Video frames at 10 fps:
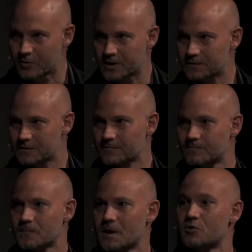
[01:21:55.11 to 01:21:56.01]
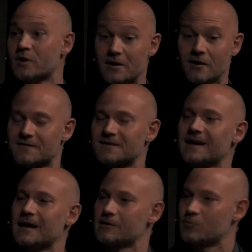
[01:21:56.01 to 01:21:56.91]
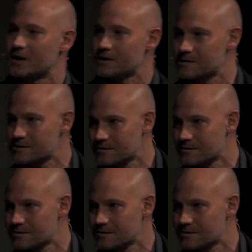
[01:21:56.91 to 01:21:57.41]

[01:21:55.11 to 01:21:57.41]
it. You cannot think otherwise.